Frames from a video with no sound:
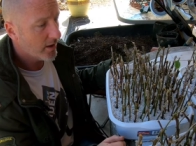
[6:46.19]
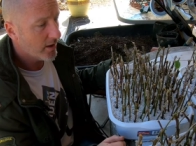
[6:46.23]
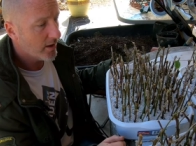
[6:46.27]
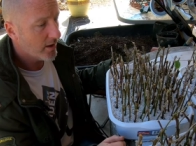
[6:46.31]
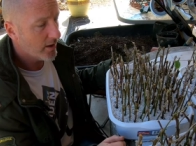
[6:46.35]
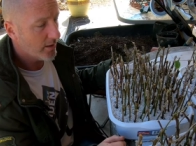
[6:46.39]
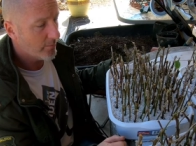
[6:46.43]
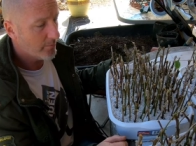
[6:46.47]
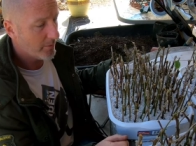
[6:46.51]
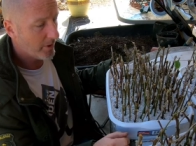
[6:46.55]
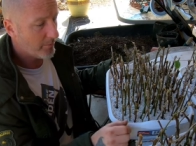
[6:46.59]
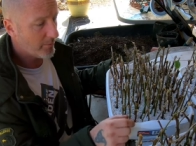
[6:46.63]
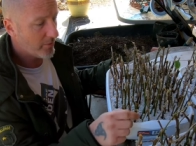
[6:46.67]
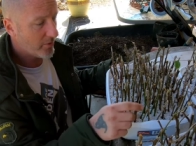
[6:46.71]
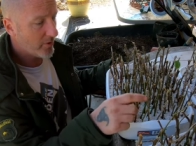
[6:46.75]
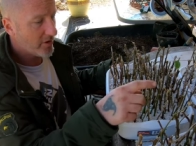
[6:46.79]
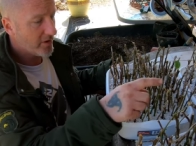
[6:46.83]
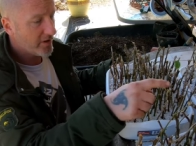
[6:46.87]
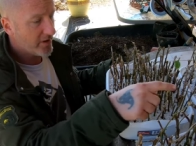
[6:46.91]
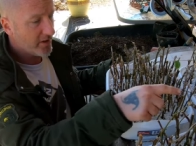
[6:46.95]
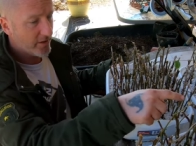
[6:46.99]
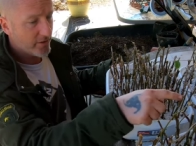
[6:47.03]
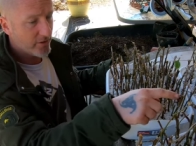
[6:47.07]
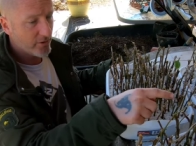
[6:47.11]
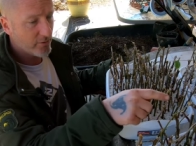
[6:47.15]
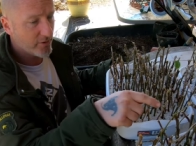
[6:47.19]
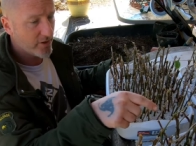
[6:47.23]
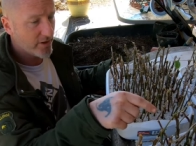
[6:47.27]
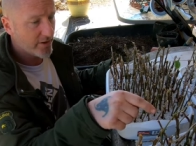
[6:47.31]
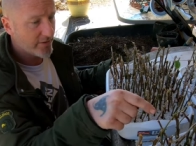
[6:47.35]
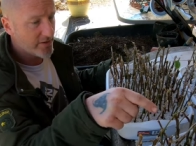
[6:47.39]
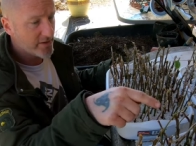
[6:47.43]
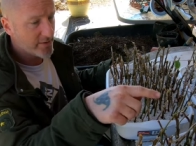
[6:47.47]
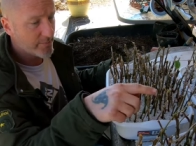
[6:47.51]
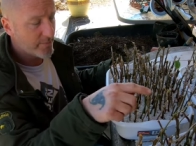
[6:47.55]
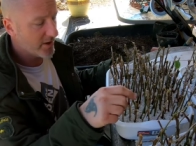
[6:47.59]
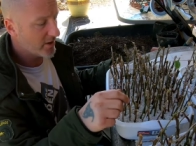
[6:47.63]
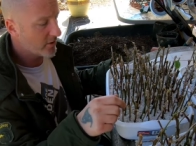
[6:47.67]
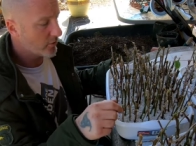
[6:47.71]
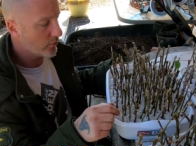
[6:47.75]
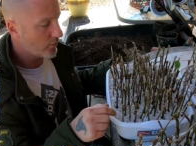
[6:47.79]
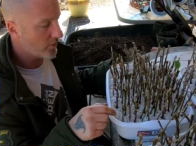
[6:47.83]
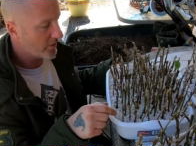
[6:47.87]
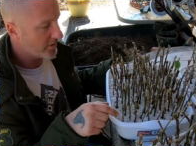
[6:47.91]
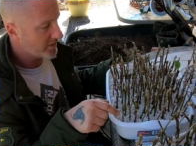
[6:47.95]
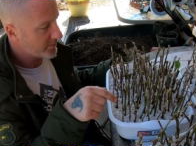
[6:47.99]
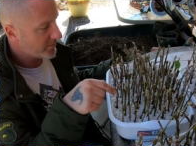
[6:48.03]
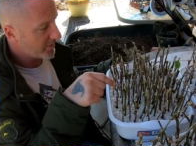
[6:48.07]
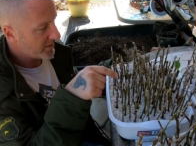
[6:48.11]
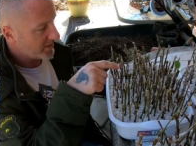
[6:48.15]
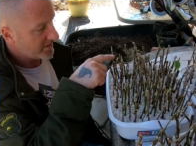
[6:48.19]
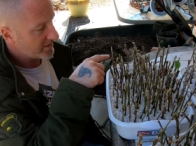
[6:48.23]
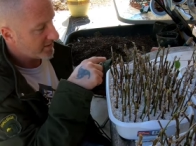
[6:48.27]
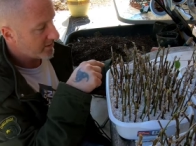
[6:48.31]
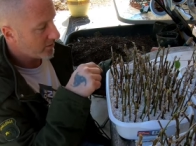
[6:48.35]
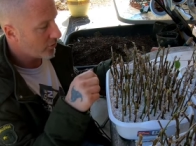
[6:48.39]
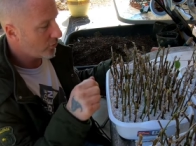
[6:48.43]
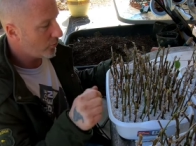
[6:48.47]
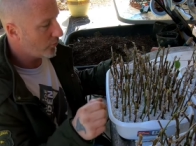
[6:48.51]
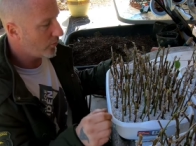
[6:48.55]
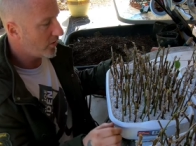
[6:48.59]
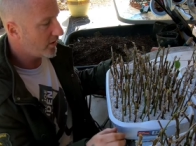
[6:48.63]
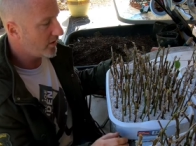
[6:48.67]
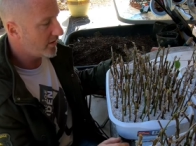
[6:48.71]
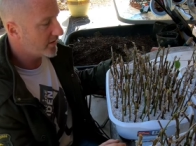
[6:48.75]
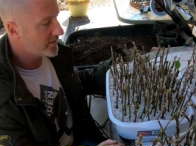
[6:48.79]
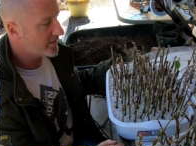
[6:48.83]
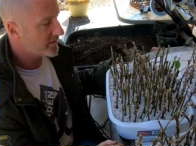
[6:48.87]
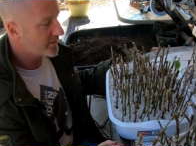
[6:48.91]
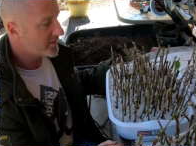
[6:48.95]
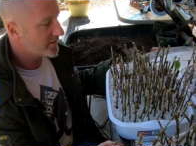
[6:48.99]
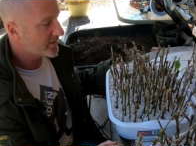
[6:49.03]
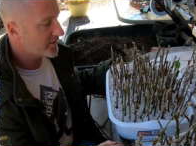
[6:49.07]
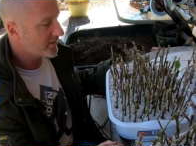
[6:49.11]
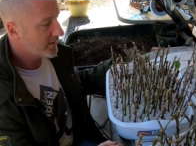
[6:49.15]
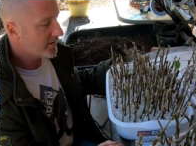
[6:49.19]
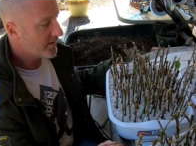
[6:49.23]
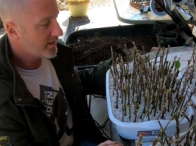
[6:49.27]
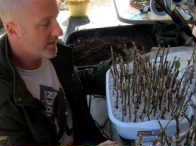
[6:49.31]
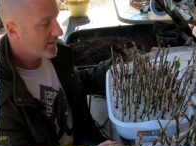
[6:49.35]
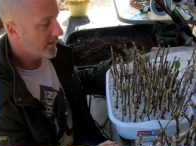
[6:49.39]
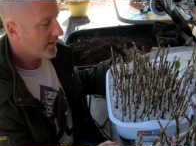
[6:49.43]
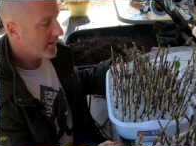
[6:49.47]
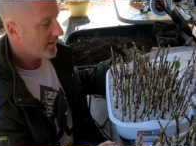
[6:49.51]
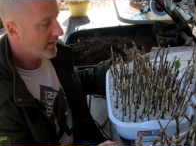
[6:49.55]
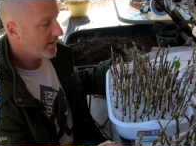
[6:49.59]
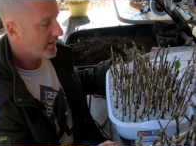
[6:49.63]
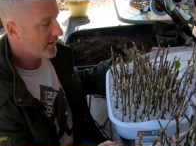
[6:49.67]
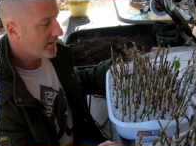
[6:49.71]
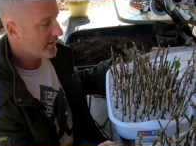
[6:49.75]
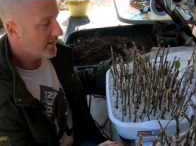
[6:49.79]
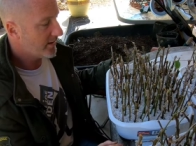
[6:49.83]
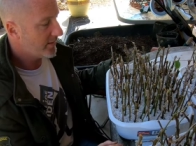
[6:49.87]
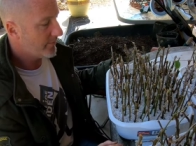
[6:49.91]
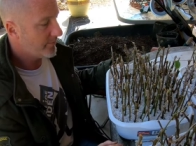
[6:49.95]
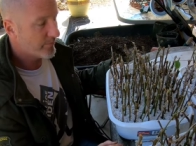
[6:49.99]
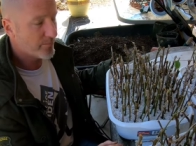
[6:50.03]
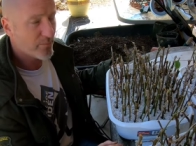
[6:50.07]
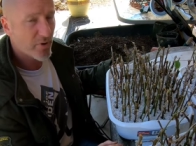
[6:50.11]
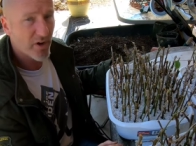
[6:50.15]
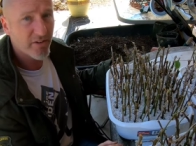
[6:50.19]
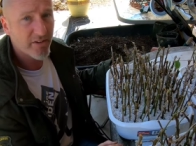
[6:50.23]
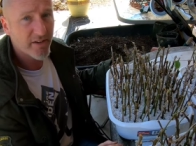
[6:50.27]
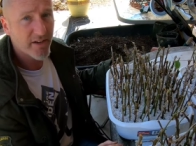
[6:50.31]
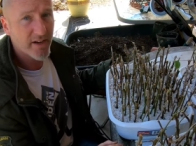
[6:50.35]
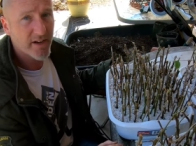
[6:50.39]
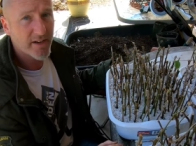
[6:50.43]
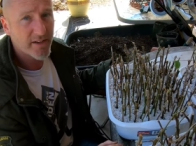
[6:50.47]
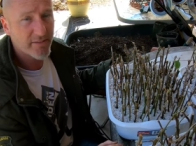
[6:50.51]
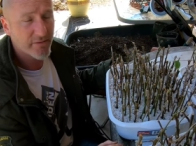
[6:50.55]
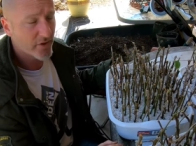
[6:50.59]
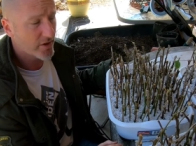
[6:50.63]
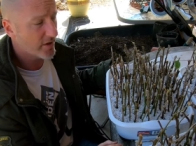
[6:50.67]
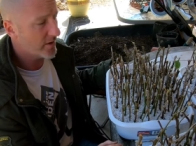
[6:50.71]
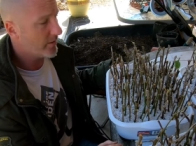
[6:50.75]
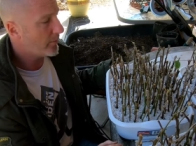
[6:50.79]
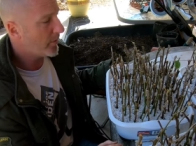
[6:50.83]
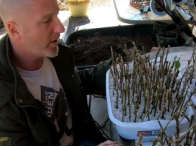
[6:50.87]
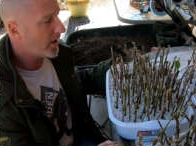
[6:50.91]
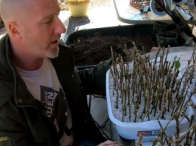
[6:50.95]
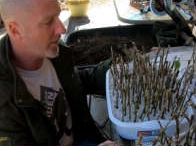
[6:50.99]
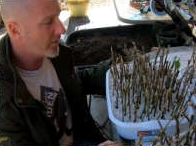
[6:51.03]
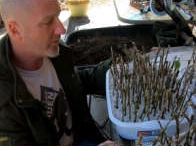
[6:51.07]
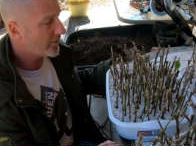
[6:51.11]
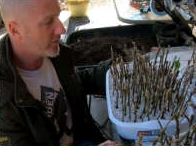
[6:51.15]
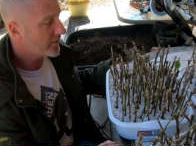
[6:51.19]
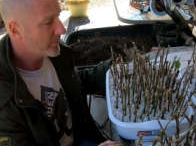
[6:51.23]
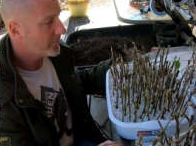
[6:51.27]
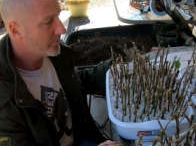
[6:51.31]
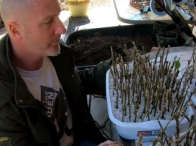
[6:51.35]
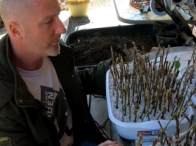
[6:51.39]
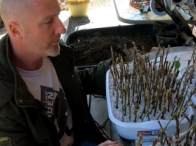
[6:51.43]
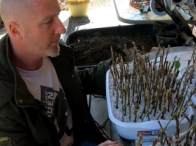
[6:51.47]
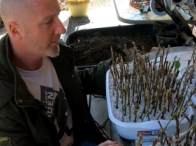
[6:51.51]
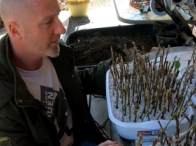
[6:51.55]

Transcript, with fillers: Um, I'm probably going to do it on these bigger ones, but these little ones, uh, probably not even going to bother.